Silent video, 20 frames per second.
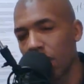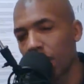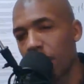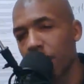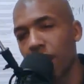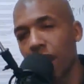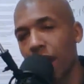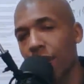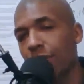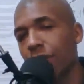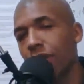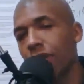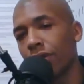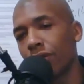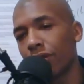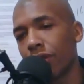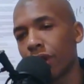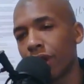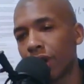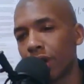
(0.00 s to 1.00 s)
We gotta be
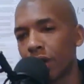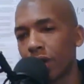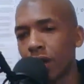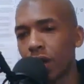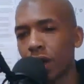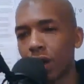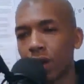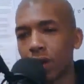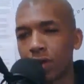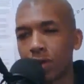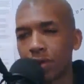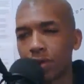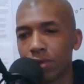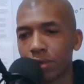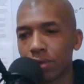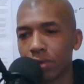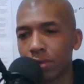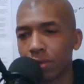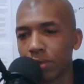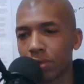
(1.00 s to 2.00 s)
afraid, y'all.
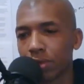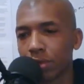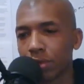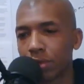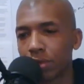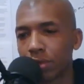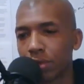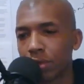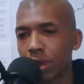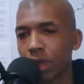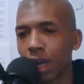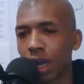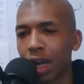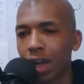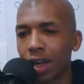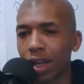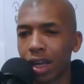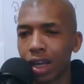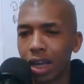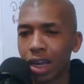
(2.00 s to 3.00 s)
We
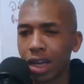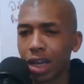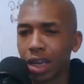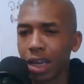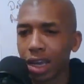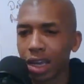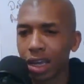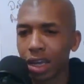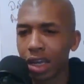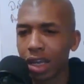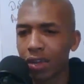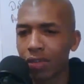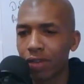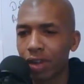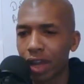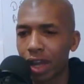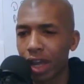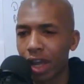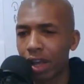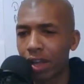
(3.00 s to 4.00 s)
gotta. Canada
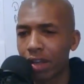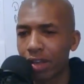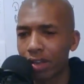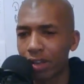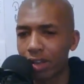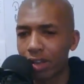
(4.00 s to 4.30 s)
even has